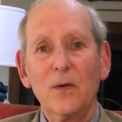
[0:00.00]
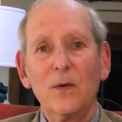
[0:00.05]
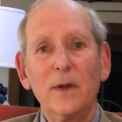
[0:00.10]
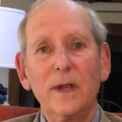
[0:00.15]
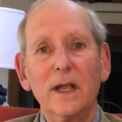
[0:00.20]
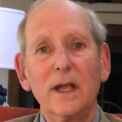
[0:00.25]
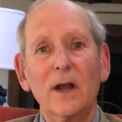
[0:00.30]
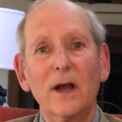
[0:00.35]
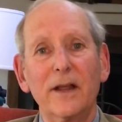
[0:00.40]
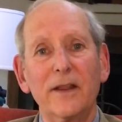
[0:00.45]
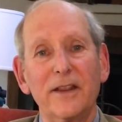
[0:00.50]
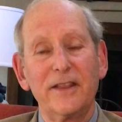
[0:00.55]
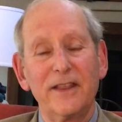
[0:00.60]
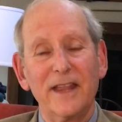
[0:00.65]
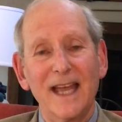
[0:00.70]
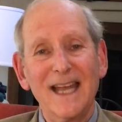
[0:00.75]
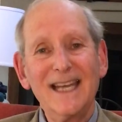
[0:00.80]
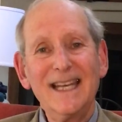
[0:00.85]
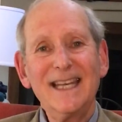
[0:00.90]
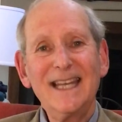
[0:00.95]
We
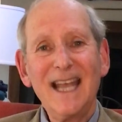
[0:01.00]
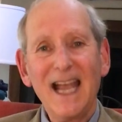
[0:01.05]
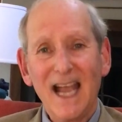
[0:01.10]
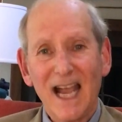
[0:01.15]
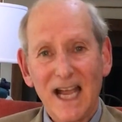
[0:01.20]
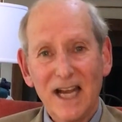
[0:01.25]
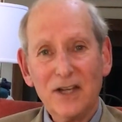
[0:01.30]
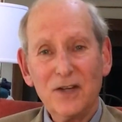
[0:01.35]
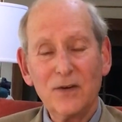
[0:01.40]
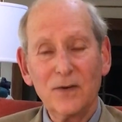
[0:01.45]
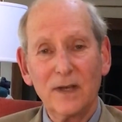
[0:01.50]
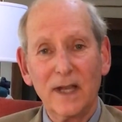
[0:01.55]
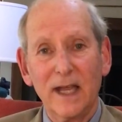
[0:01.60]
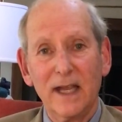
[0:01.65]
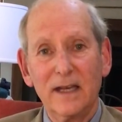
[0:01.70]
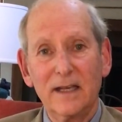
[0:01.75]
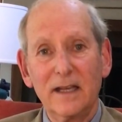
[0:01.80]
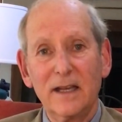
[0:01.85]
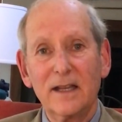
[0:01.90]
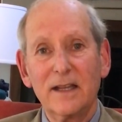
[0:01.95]
then
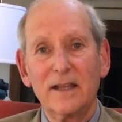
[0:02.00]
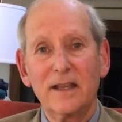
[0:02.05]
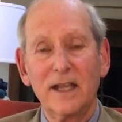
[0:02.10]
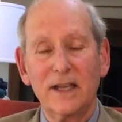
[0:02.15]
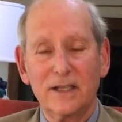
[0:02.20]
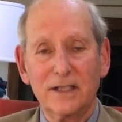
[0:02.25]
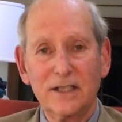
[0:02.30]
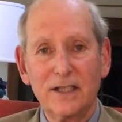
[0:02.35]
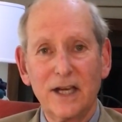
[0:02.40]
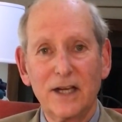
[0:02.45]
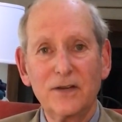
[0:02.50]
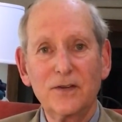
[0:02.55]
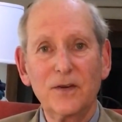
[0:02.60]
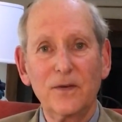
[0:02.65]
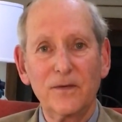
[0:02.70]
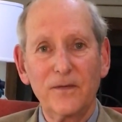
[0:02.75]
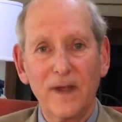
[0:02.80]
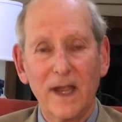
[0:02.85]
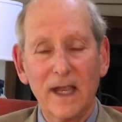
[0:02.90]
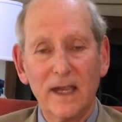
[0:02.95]
cannulate their
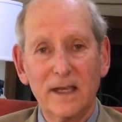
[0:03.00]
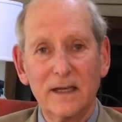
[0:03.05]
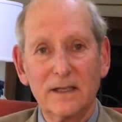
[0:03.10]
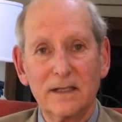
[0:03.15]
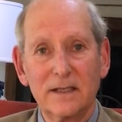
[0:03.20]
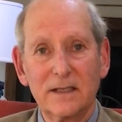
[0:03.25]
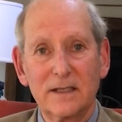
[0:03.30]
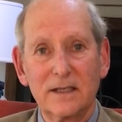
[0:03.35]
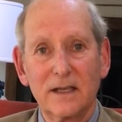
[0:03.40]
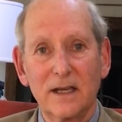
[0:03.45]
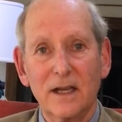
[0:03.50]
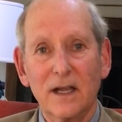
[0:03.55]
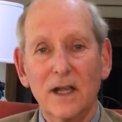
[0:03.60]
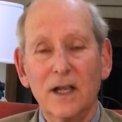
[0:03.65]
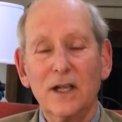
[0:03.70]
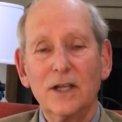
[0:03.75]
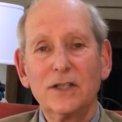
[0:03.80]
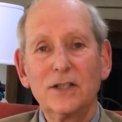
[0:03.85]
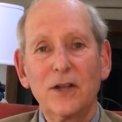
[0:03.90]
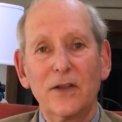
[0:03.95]
central veins
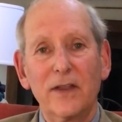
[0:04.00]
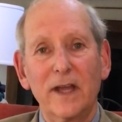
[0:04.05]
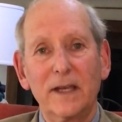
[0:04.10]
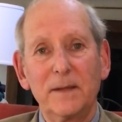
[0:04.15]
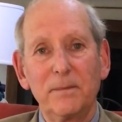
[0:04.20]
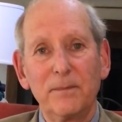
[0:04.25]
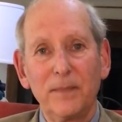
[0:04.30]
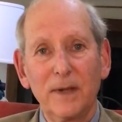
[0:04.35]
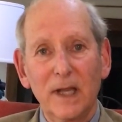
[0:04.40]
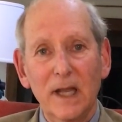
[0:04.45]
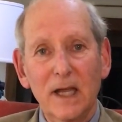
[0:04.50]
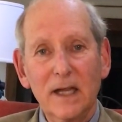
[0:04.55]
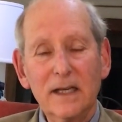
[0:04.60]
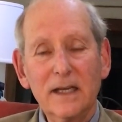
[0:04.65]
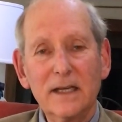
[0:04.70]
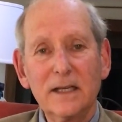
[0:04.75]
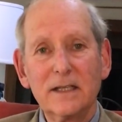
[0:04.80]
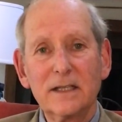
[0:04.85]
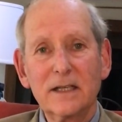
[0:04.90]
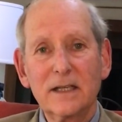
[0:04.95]
so that
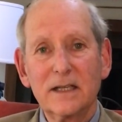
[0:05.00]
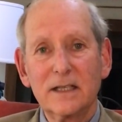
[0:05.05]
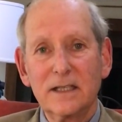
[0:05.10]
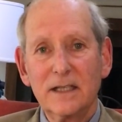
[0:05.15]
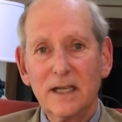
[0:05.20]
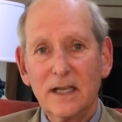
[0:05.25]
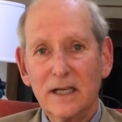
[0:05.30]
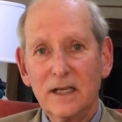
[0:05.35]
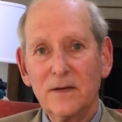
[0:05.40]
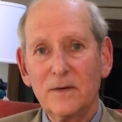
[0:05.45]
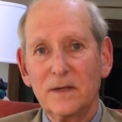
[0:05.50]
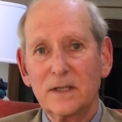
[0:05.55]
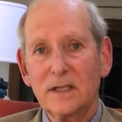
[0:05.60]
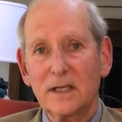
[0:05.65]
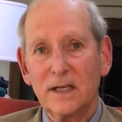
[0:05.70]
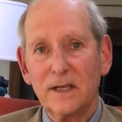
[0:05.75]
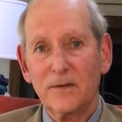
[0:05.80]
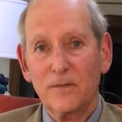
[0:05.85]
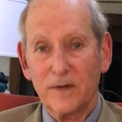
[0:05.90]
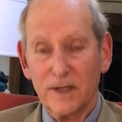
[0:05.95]
blood is
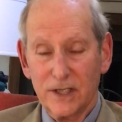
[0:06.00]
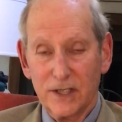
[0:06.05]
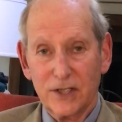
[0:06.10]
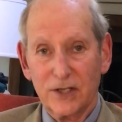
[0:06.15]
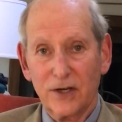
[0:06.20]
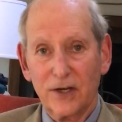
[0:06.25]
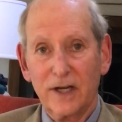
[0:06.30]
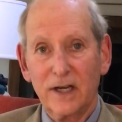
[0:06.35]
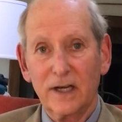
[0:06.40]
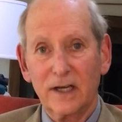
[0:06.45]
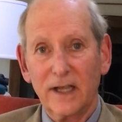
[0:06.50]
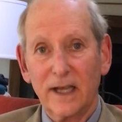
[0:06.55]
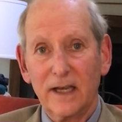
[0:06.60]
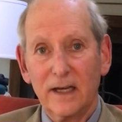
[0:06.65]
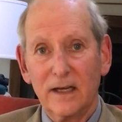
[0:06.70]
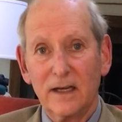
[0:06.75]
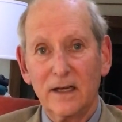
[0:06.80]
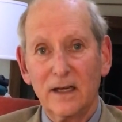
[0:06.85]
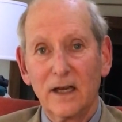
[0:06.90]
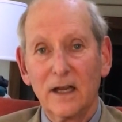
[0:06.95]
continuously
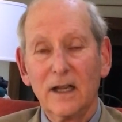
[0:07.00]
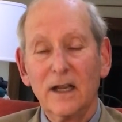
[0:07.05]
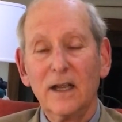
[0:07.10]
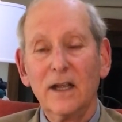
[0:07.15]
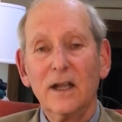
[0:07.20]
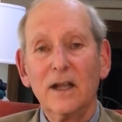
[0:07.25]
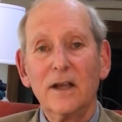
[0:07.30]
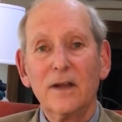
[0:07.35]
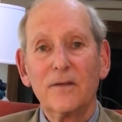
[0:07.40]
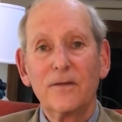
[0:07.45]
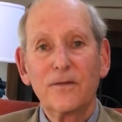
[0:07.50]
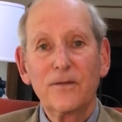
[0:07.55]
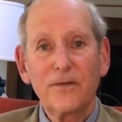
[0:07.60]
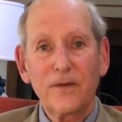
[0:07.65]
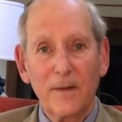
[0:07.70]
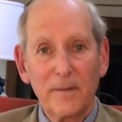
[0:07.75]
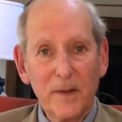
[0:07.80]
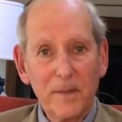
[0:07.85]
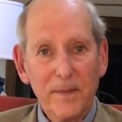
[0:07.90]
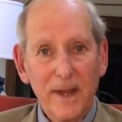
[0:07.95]
recirculated
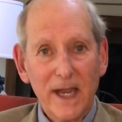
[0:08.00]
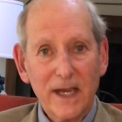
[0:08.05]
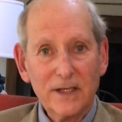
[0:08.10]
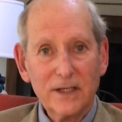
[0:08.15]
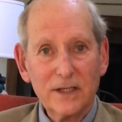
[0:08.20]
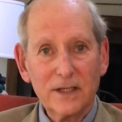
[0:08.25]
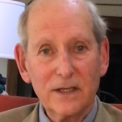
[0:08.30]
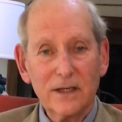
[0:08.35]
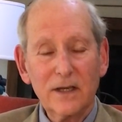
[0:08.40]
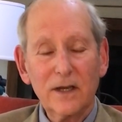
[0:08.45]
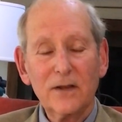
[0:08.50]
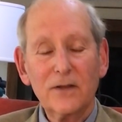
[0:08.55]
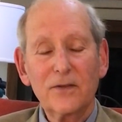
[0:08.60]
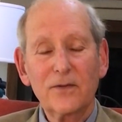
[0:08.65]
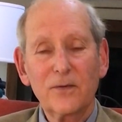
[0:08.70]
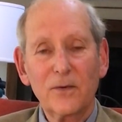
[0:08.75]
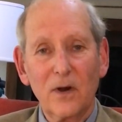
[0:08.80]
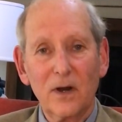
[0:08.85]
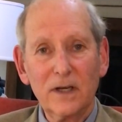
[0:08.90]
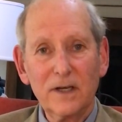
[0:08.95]
from the patient
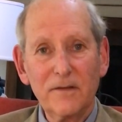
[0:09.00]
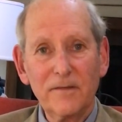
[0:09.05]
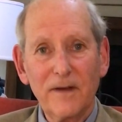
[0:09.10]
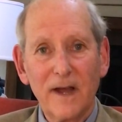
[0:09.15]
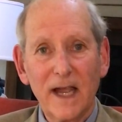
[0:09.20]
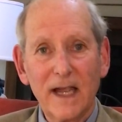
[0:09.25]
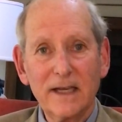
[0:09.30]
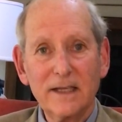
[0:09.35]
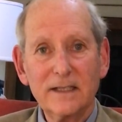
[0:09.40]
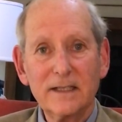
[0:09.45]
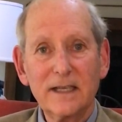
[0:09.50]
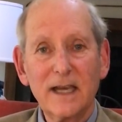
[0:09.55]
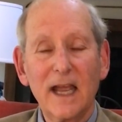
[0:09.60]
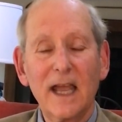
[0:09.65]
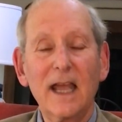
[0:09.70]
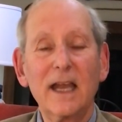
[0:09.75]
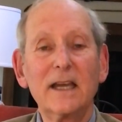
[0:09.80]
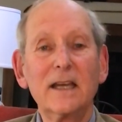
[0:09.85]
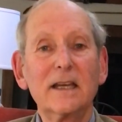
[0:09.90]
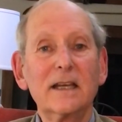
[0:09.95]
through our device
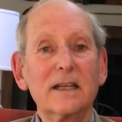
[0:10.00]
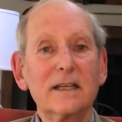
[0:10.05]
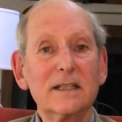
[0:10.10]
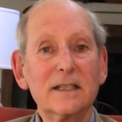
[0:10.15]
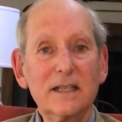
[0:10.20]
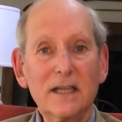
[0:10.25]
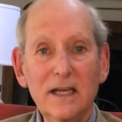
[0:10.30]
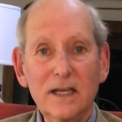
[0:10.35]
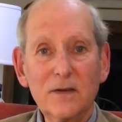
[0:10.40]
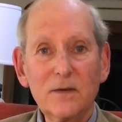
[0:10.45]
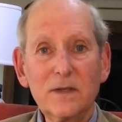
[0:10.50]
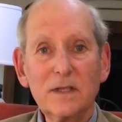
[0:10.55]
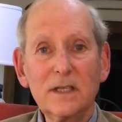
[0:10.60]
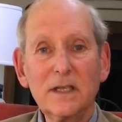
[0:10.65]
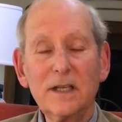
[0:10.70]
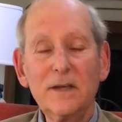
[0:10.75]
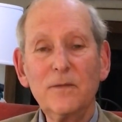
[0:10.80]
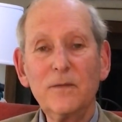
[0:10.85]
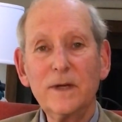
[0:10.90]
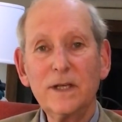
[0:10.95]
and
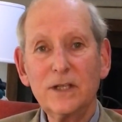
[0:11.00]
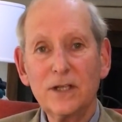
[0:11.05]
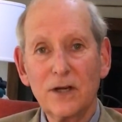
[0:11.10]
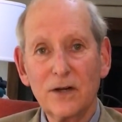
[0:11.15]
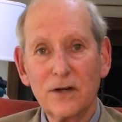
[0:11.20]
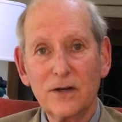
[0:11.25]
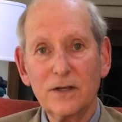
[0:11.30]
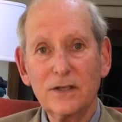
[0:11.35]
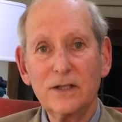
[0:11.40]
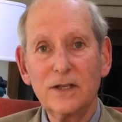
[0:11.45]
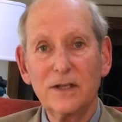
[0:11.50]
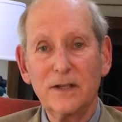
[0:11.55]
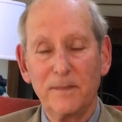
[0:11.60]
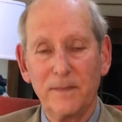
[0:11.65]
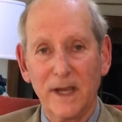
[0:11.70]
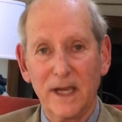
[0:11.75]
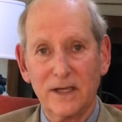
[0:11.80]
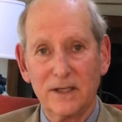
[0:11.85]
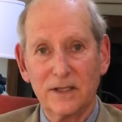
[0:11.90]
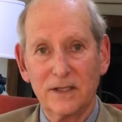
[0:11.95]
continuously returned to the
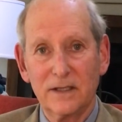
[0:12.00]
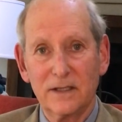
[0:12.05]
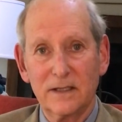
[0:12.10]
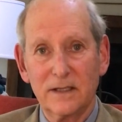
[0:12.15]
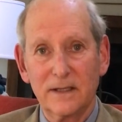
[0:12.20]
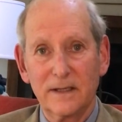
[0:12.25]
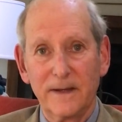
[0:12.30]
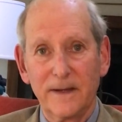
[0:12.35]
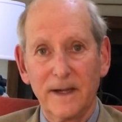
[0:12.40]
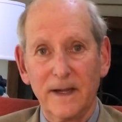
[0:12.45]
patient.